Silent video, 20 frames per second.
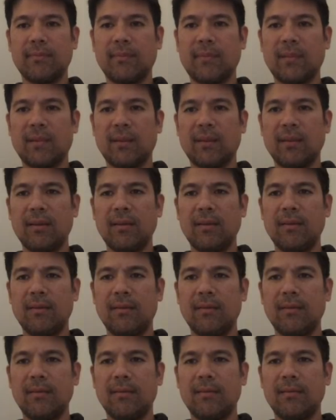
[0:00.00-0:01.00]
and
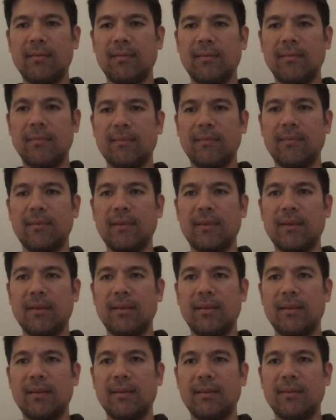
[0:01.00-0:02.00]

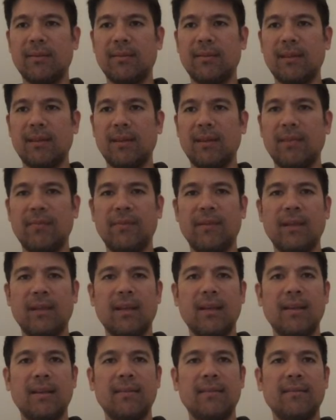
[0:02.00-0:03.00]
then save that,